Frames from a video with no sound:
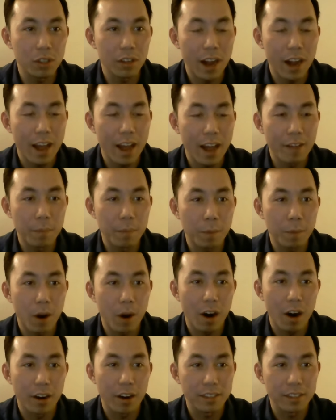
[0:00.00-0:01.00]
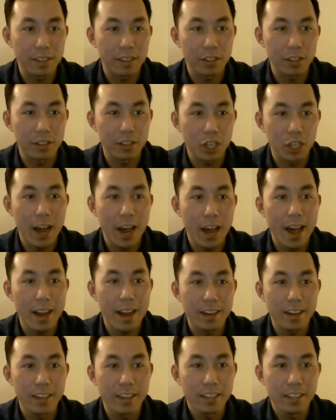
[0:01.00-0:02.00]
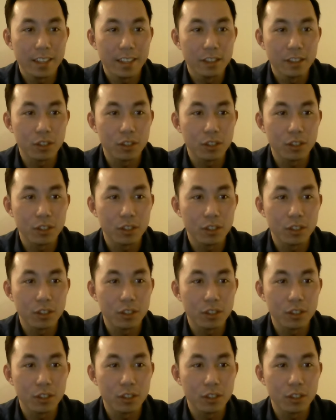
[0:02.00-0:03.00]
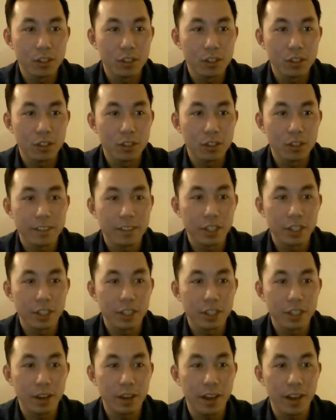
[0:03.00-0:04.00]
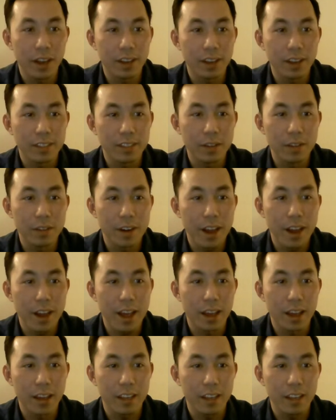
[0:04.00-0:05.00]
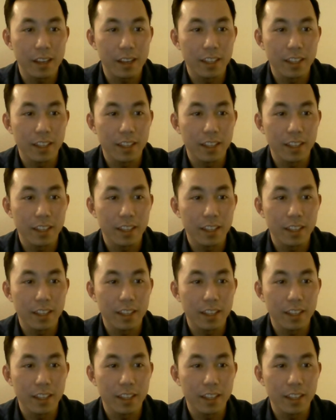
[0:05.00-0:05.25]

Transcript: I have a bar. It says chat, screen share, showcase, Q&A.